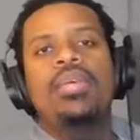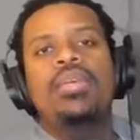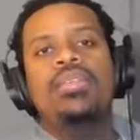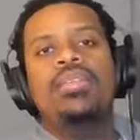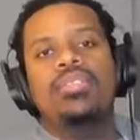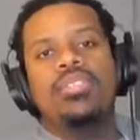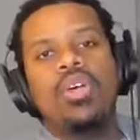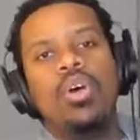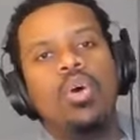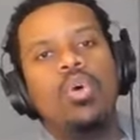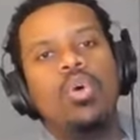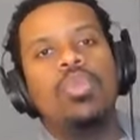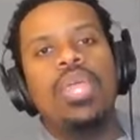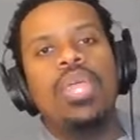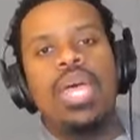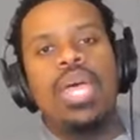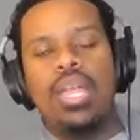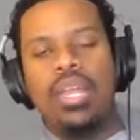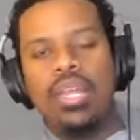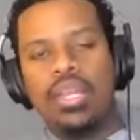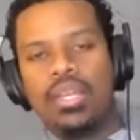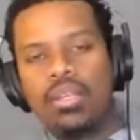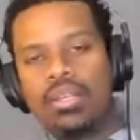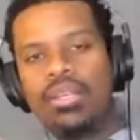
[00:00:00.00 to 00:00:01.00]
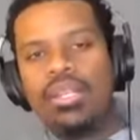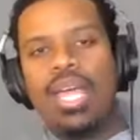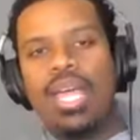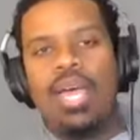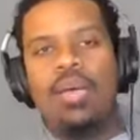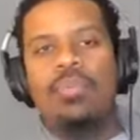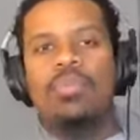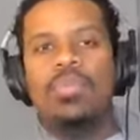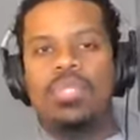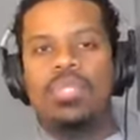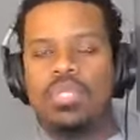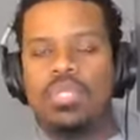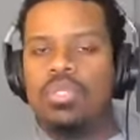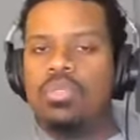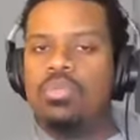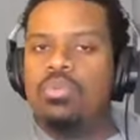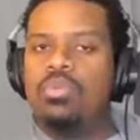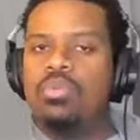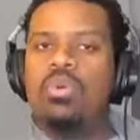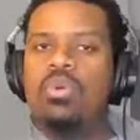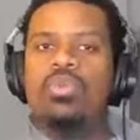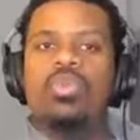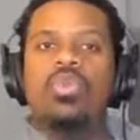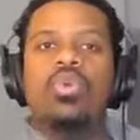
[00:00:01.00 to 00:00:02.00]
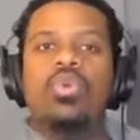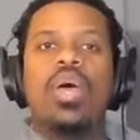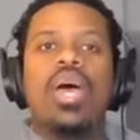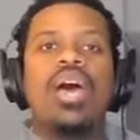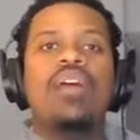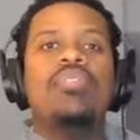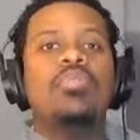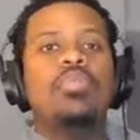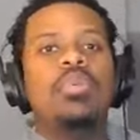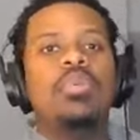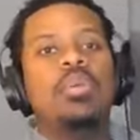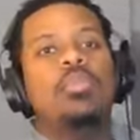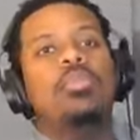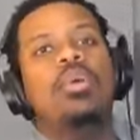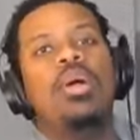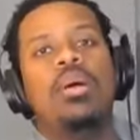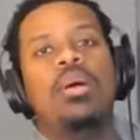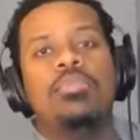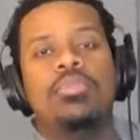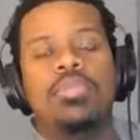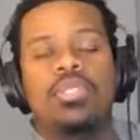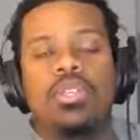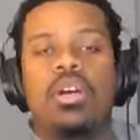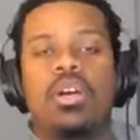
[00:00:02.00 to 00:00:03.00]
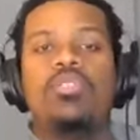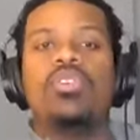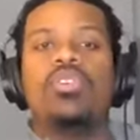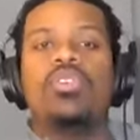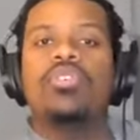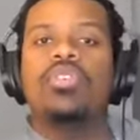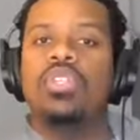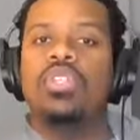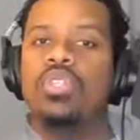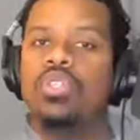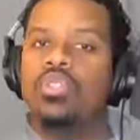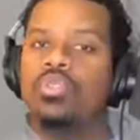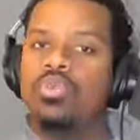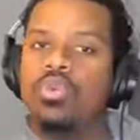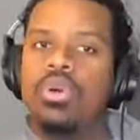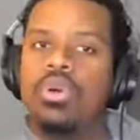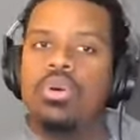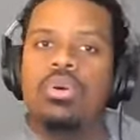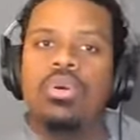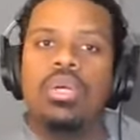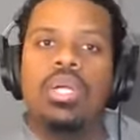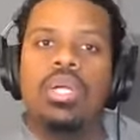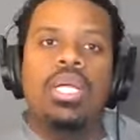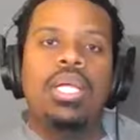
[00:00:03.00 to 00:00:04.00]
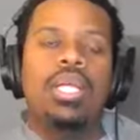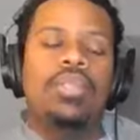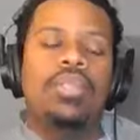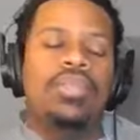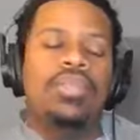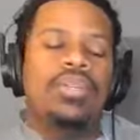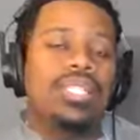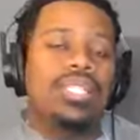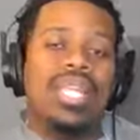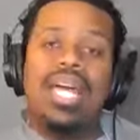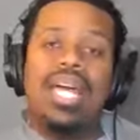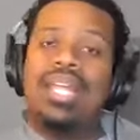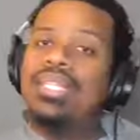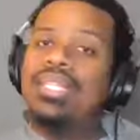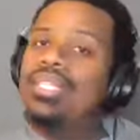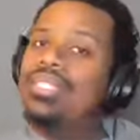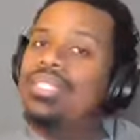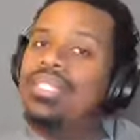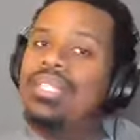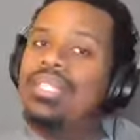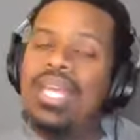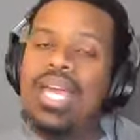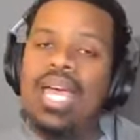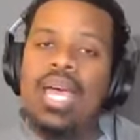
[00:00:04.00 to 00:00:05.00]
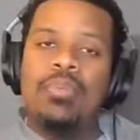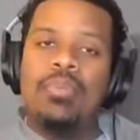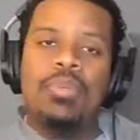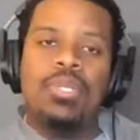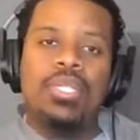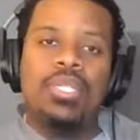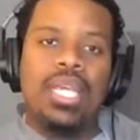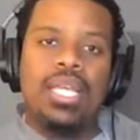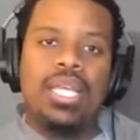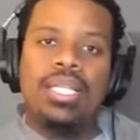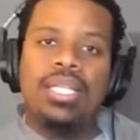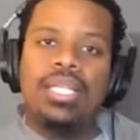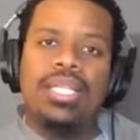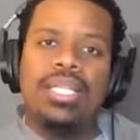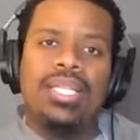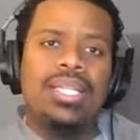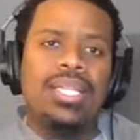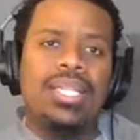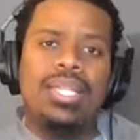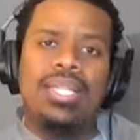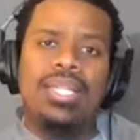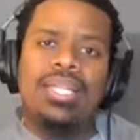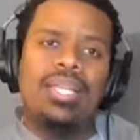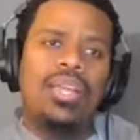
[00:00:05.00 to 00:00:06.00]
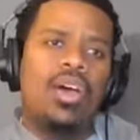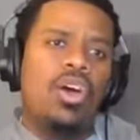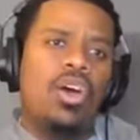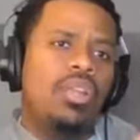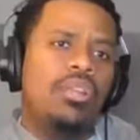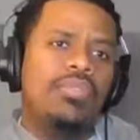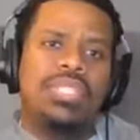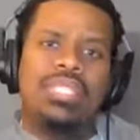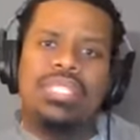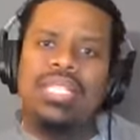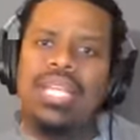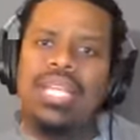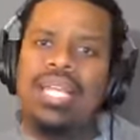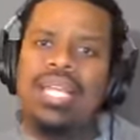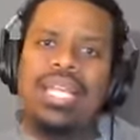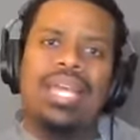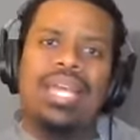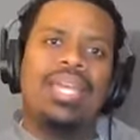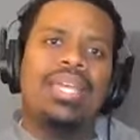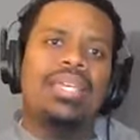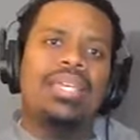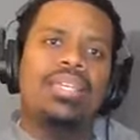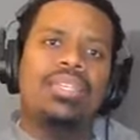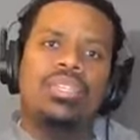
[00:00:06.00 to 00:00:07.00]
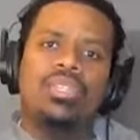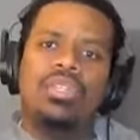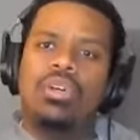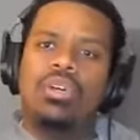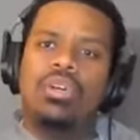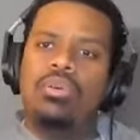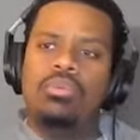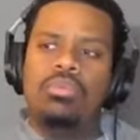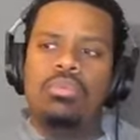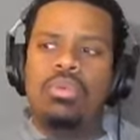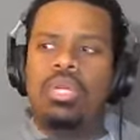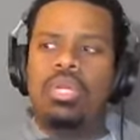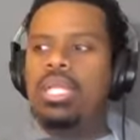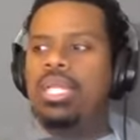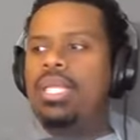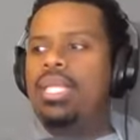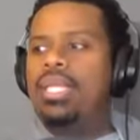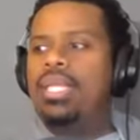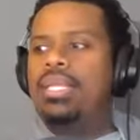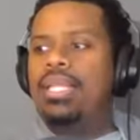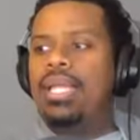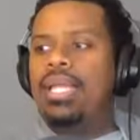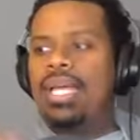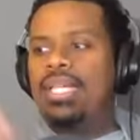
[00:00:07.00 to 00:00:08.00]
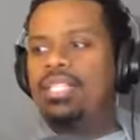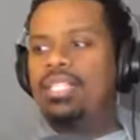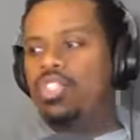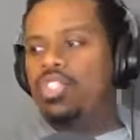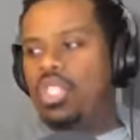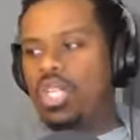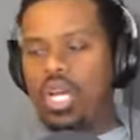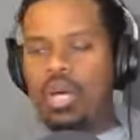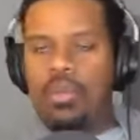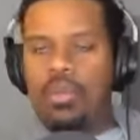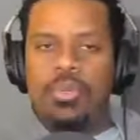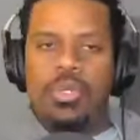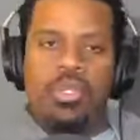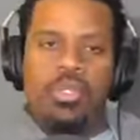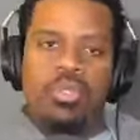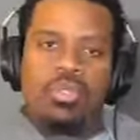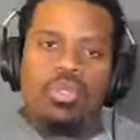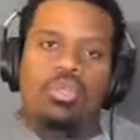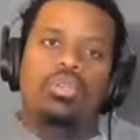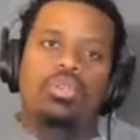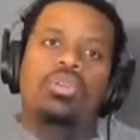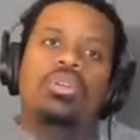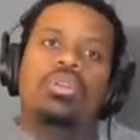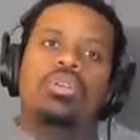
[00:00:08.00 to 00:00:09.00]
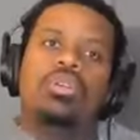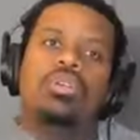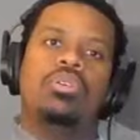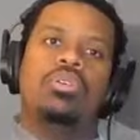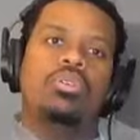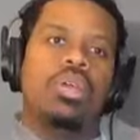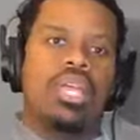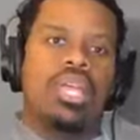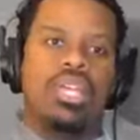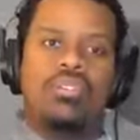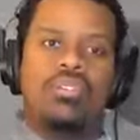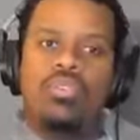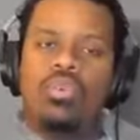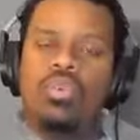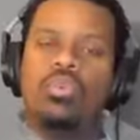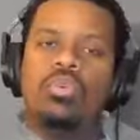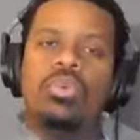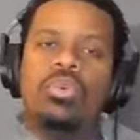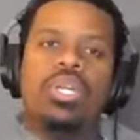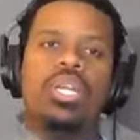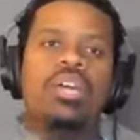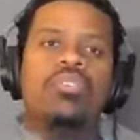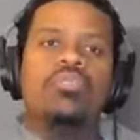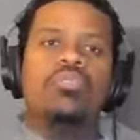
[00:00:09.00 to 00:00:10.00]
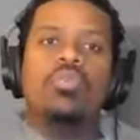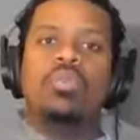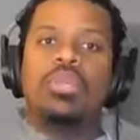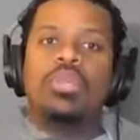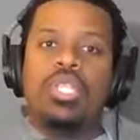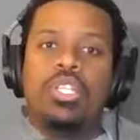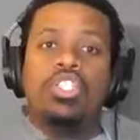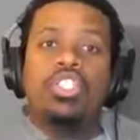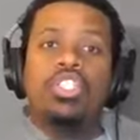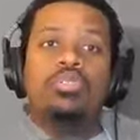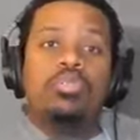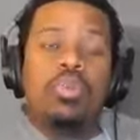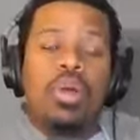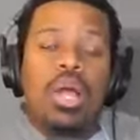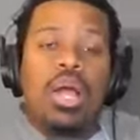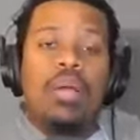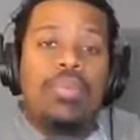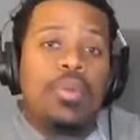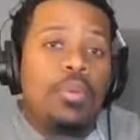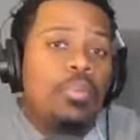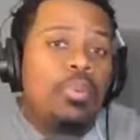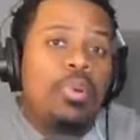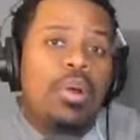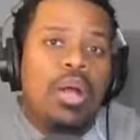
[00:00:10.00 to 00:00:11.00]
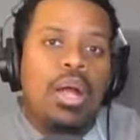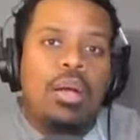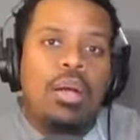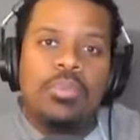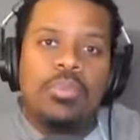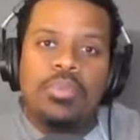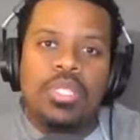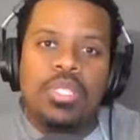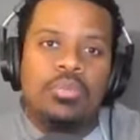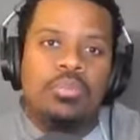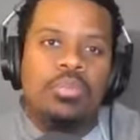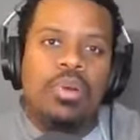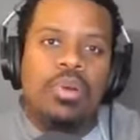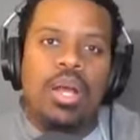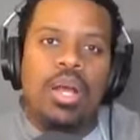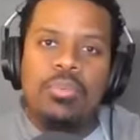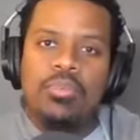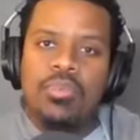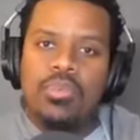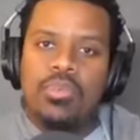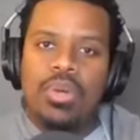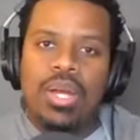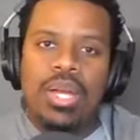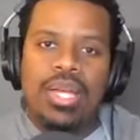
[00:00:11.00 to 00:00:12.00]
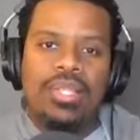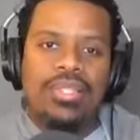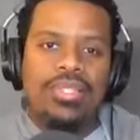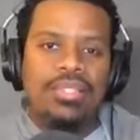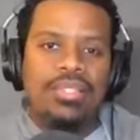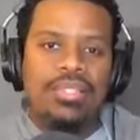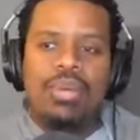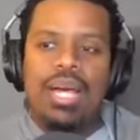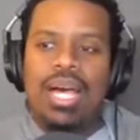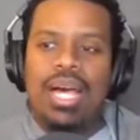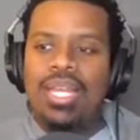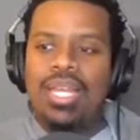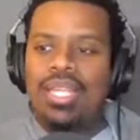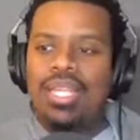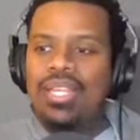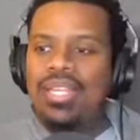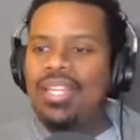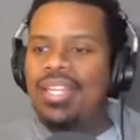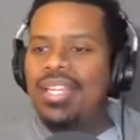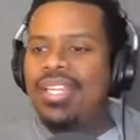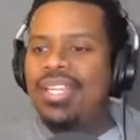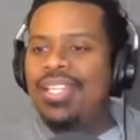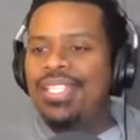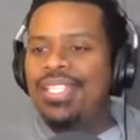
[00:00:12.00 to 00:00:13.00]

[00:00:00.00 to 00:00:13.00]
So that happens in this role. You have to be a problem solver if you're in this role. There's a lot of things that are going to happen daily. And all of it's not like, astronomical or grave or whatever, but they're just they're problems. There's problems, right? Somebody